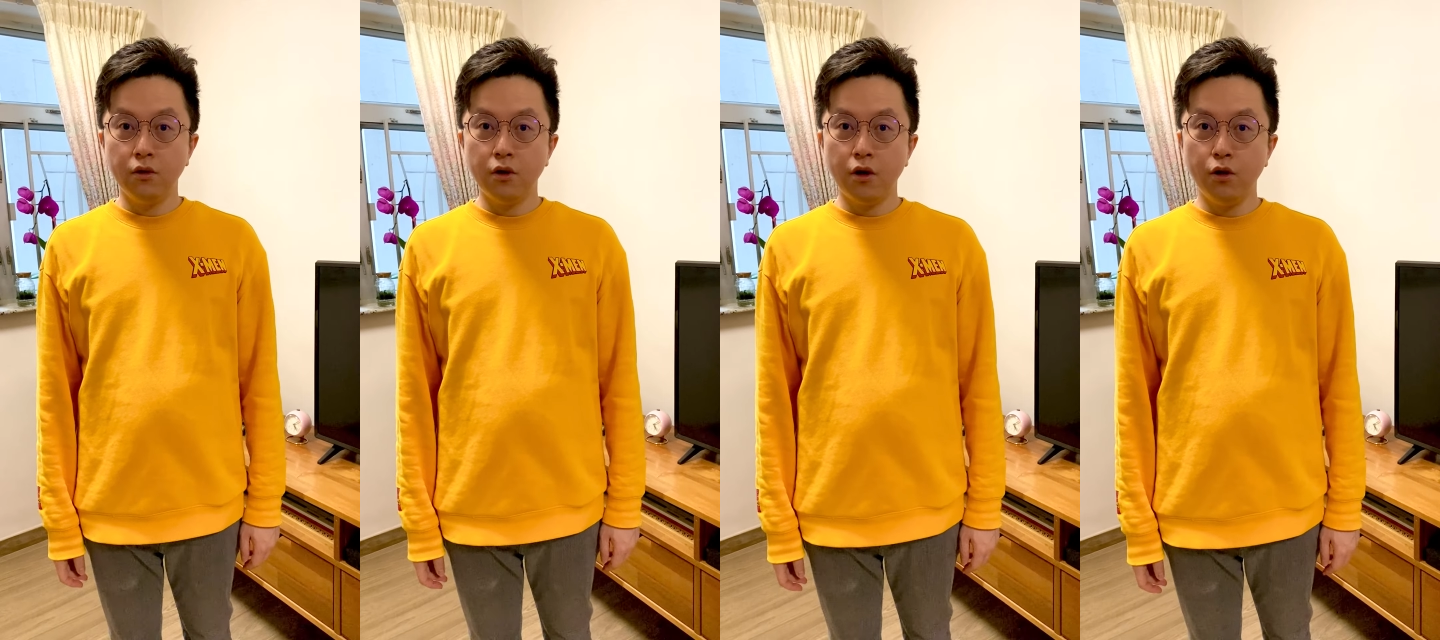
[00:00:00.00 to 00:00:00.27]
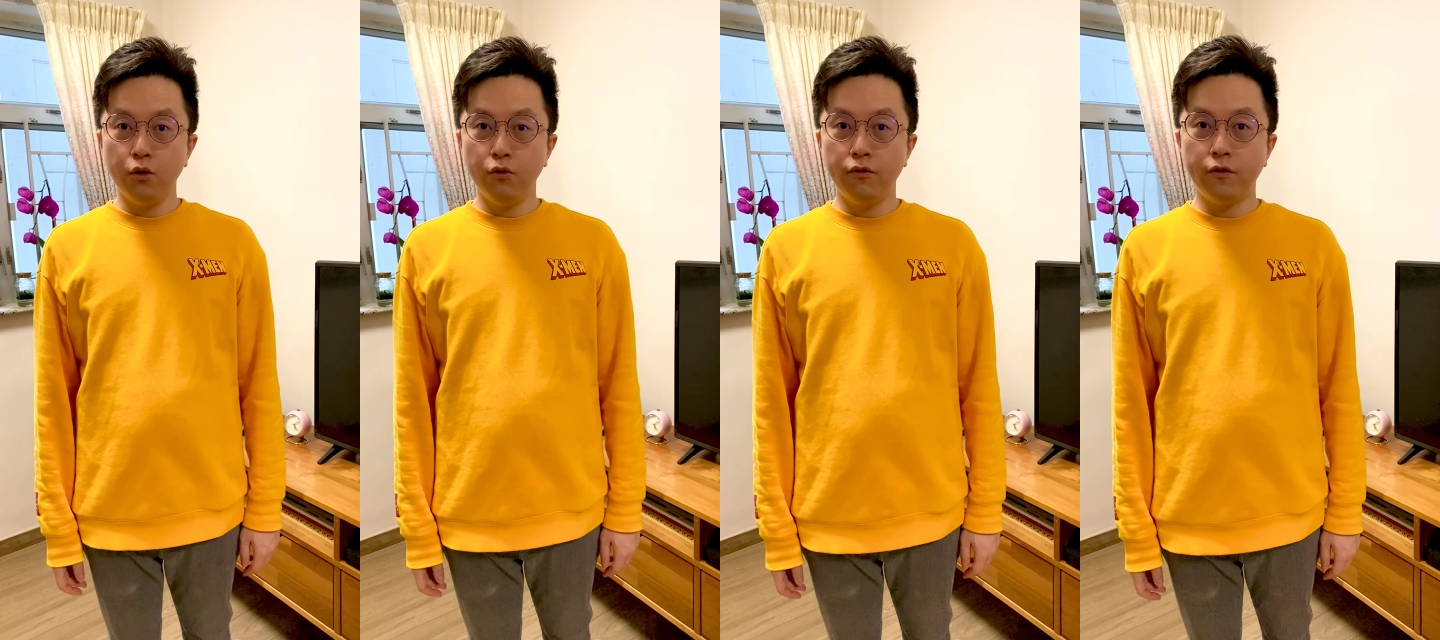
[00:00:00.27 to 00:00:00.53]

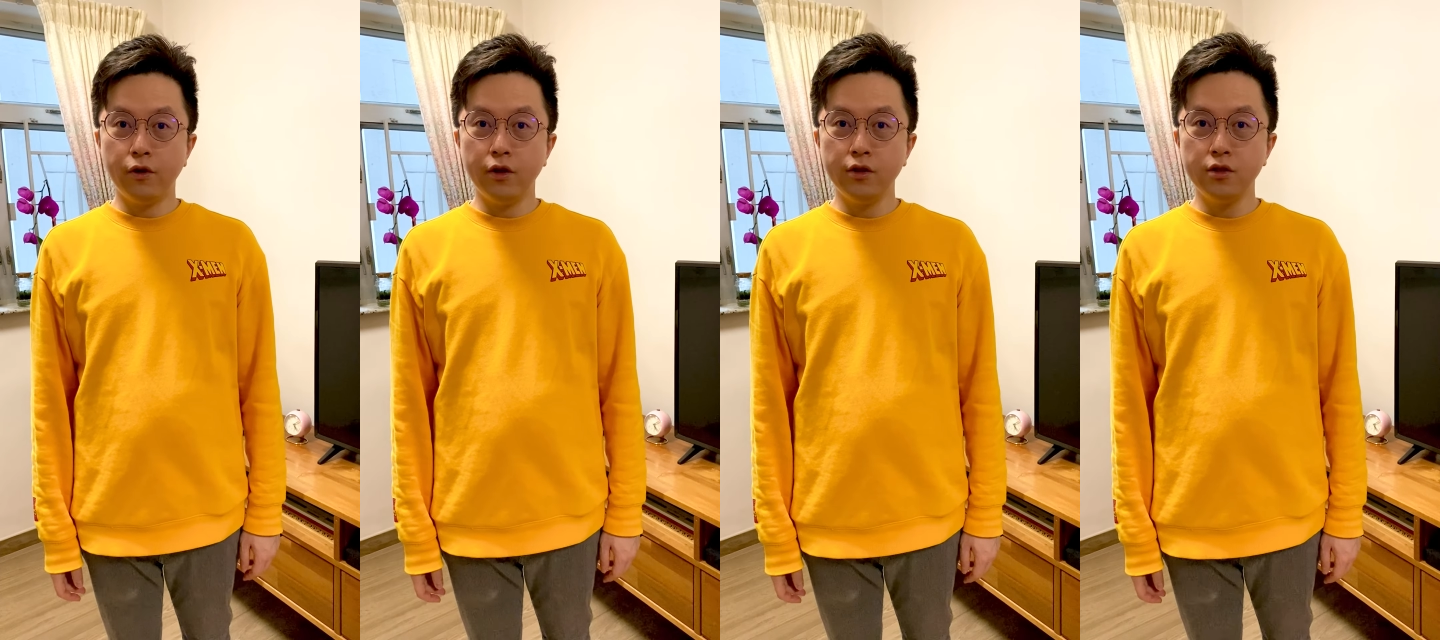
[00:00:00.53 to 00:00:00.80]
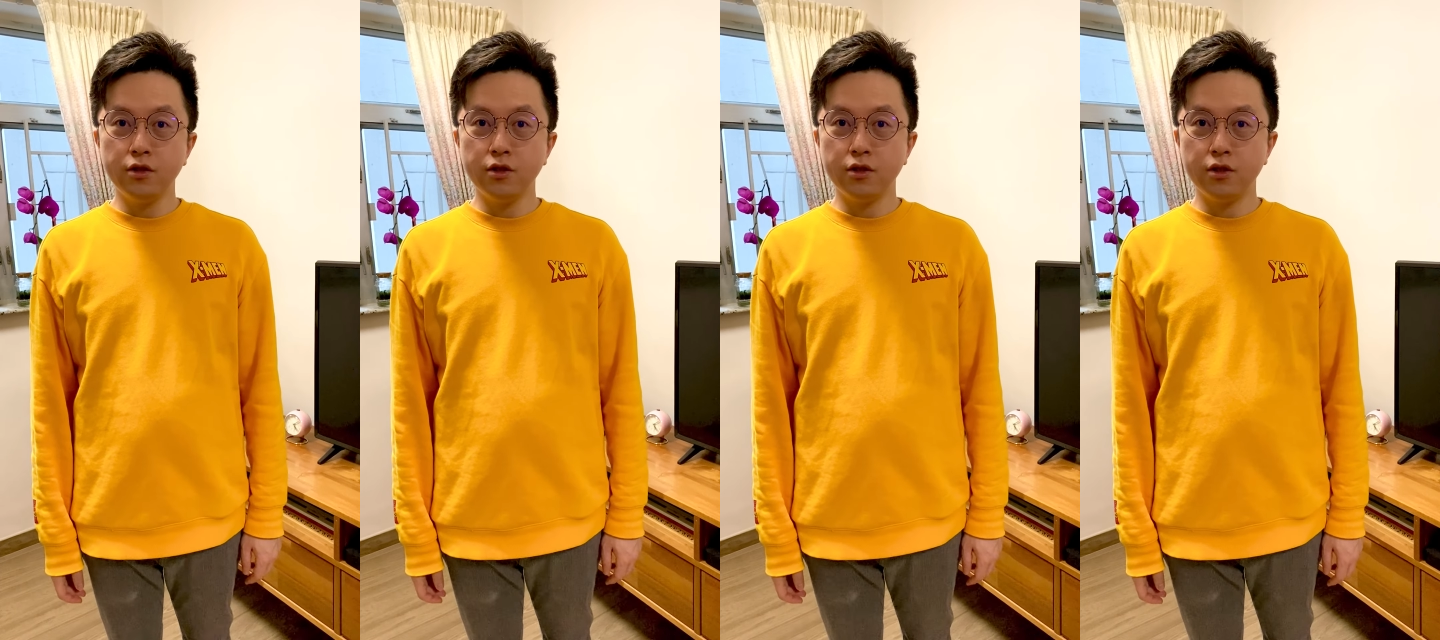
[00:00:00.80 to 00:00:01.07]
Hello
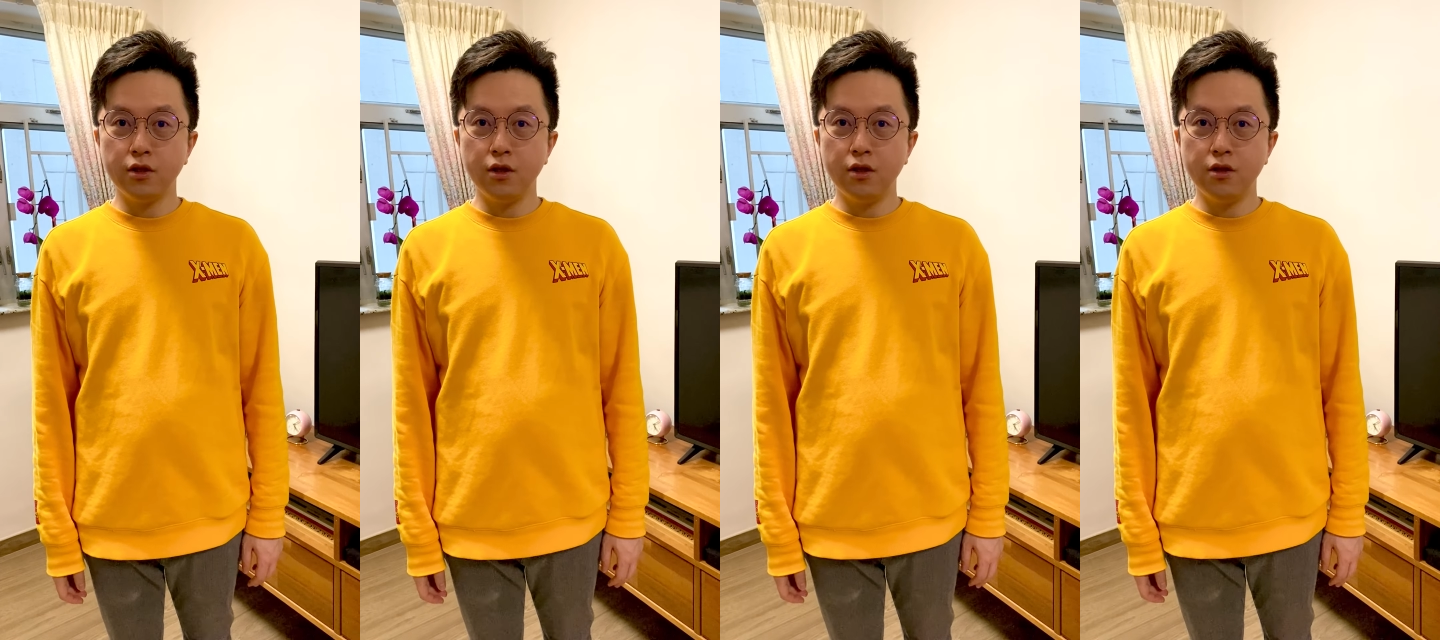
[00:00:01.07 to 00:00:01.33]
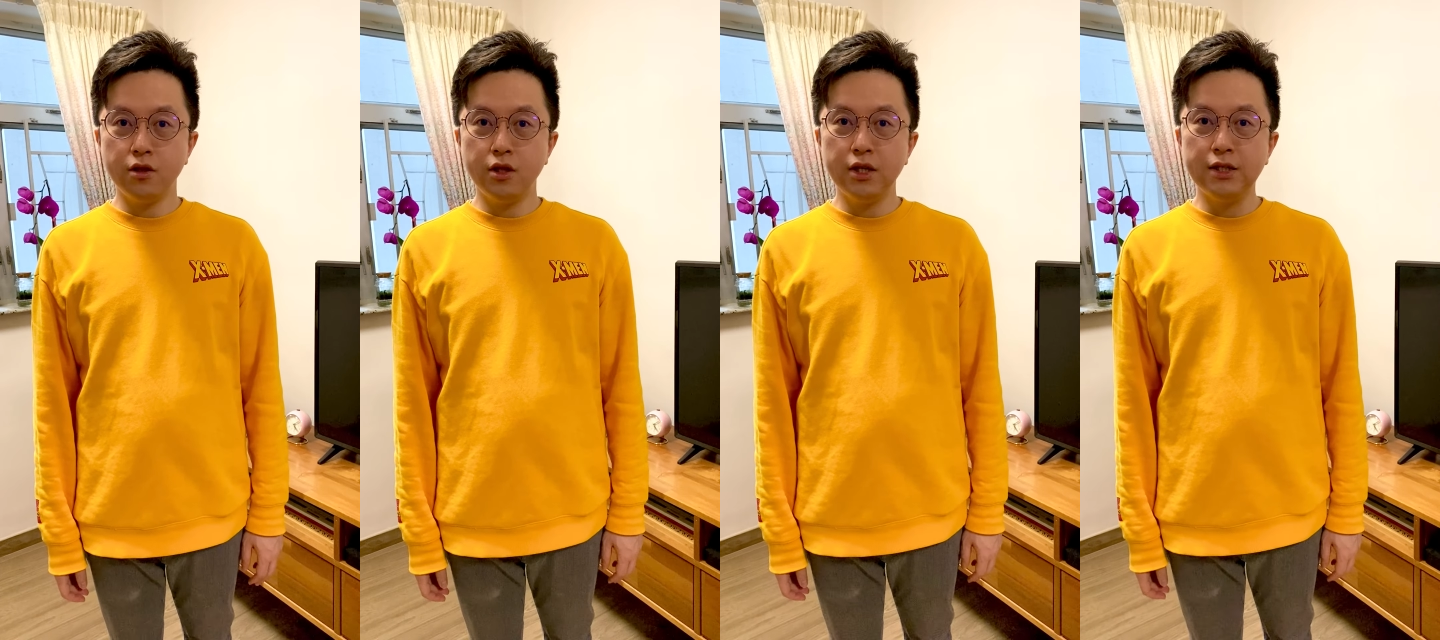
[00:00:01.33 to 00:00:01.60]
friends,
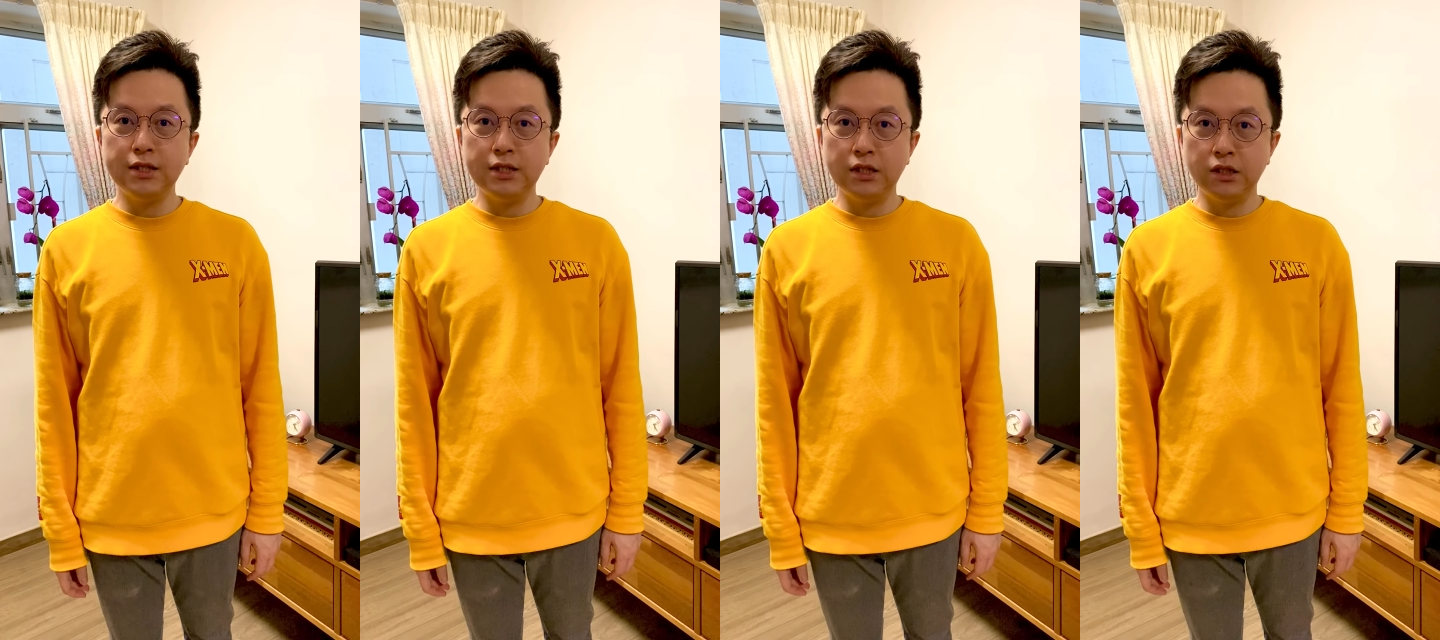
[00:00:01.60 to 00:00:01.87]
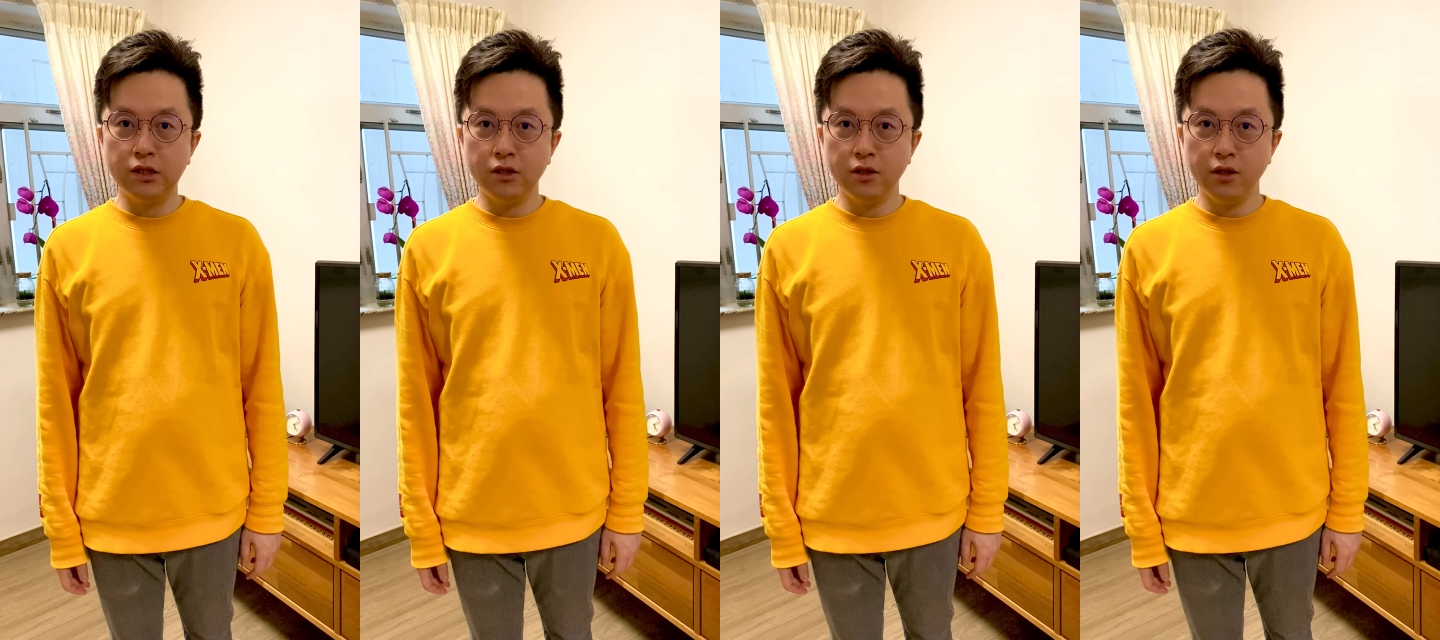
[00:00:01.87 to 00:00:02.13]

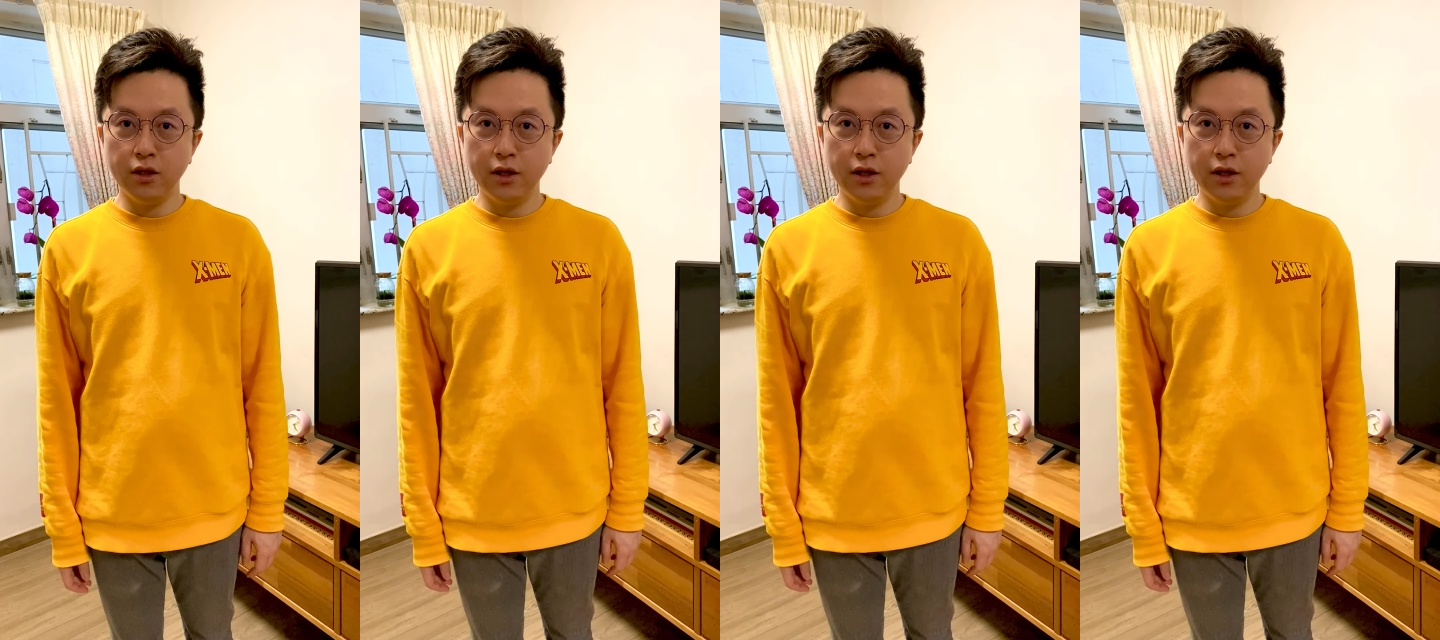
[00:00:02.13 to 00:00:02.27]
this